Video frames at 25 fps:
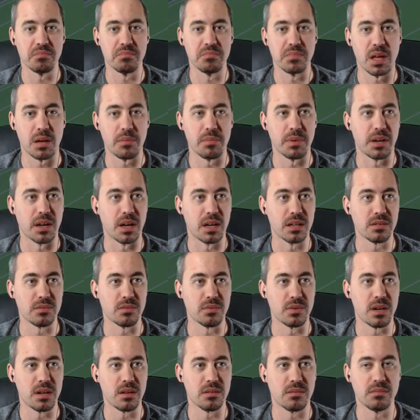That'd be nice,
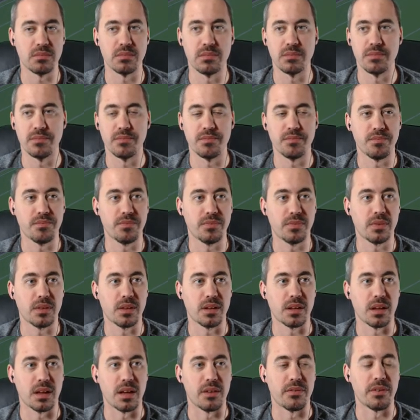wouldn't it?
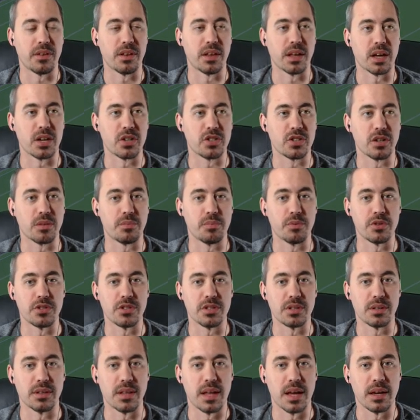I feel like I should have pushed
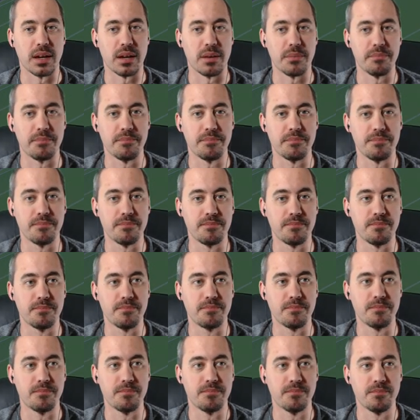the line up,
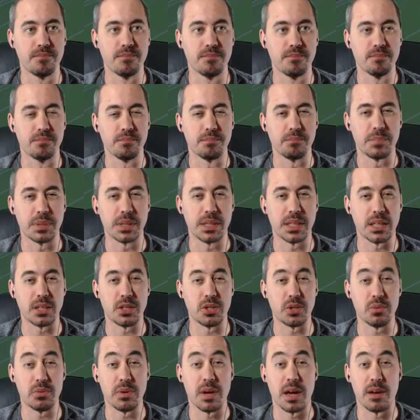but they
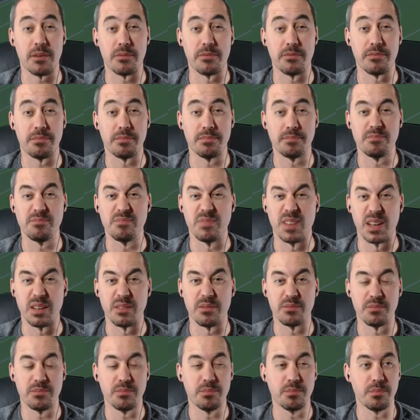do have like
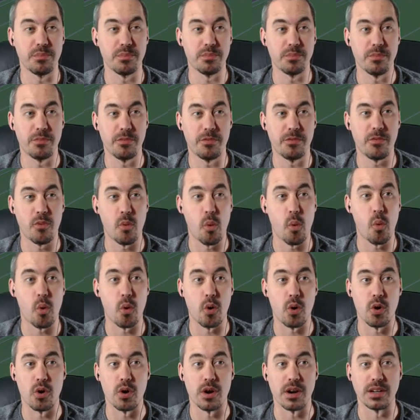
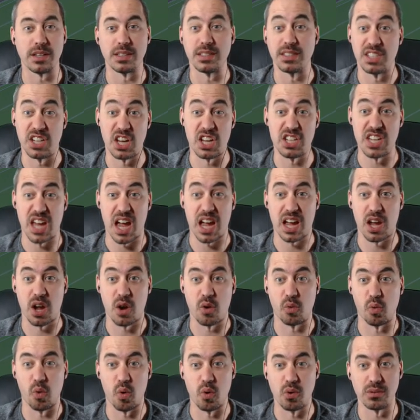four in
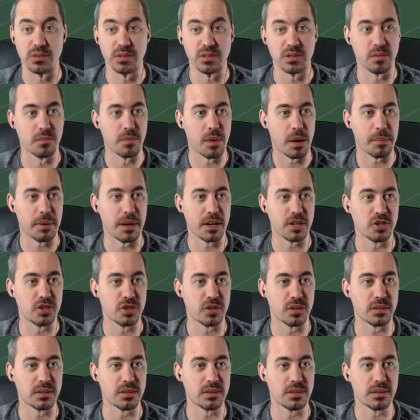attacking roles, so maybe I
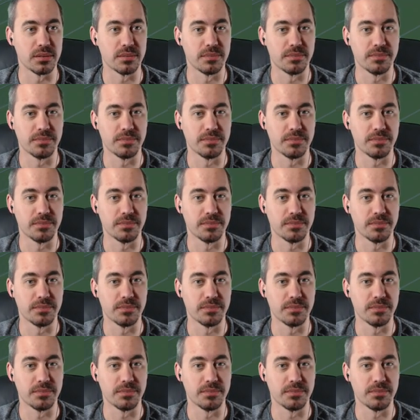shouldn't.